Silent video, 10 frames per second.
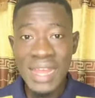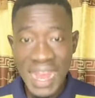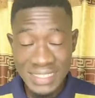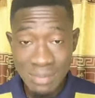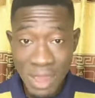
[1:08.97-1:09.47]

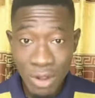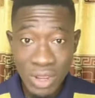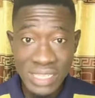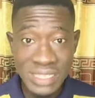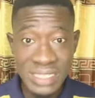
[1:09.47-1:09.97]

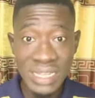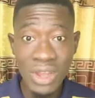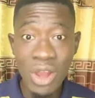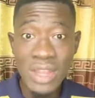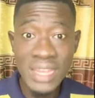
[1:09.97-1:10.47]
Casemiro is
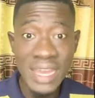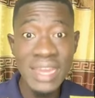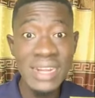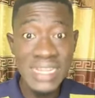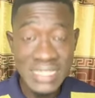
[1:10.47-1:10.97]
still on the
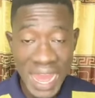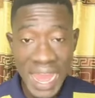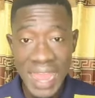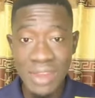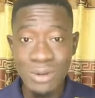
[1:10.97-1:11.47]

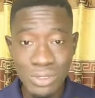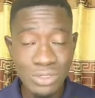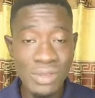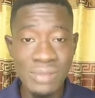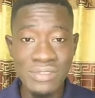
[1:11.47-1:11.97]
radar, and
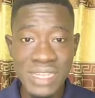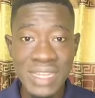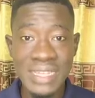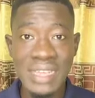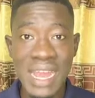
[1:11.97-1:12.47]
also we've seen
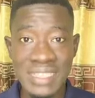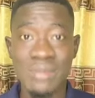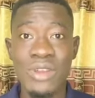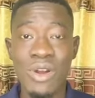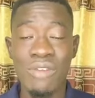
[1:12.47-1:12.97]
that
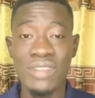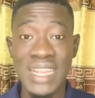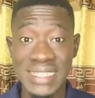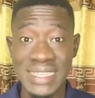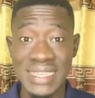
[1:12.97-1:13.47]
Casemiro of
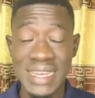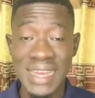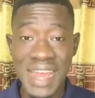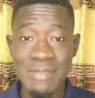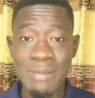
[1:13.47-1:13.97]
late
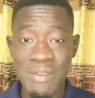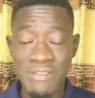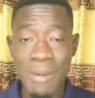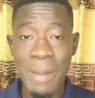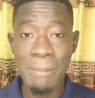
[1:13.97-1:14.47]
has been
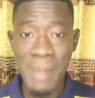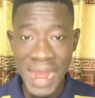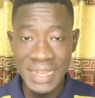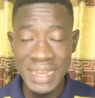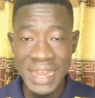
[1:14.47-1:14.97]
performing
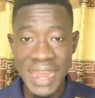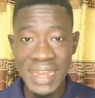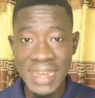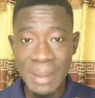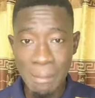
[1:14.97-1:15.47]
badly,
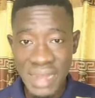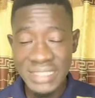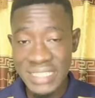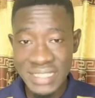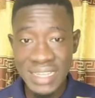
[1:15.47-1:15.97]
and then
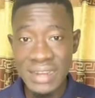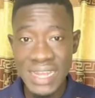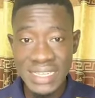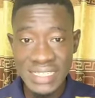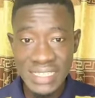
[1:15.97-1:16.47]
Manchester
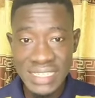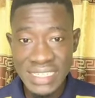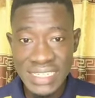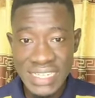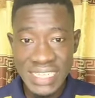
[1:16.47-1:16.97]
United
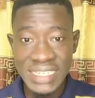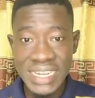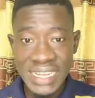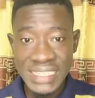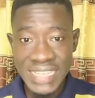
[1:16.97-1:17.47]
needed
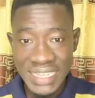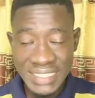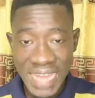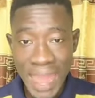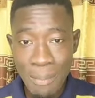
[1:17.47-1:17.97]

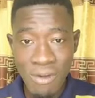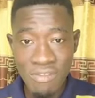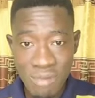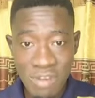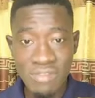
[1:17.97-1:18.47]
that type of
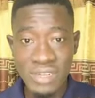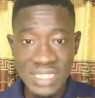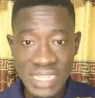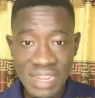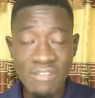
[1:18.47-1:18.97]

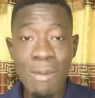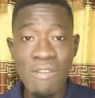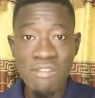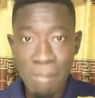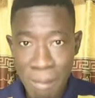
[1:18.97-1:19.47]
midfield in the form
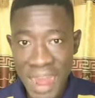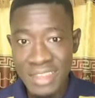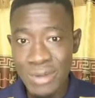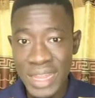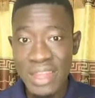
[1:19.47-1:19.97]
of
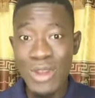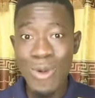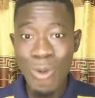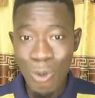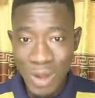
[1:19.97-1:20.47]
Manuel
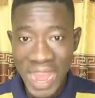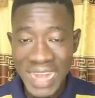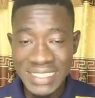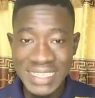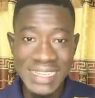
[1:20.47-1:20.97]

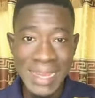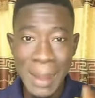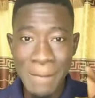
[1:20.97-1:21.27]
Ugarte